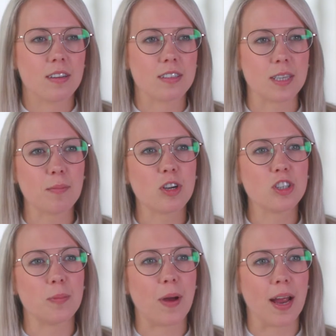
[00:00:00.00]
Similar
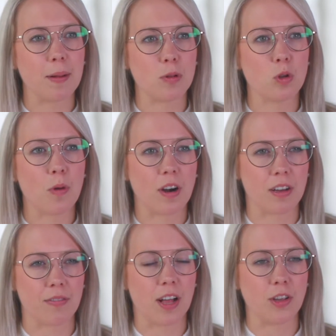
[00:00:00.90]
to buying below
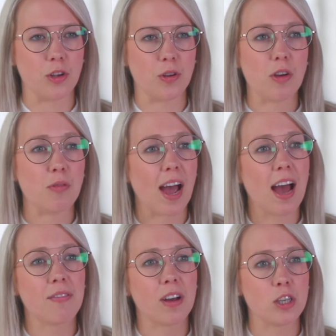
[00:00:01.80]
market value, if we
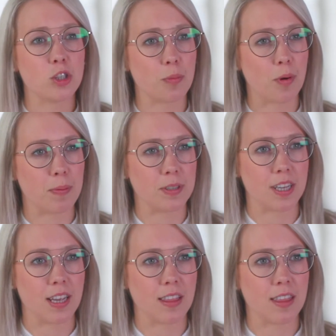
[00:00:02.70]
add value to a property,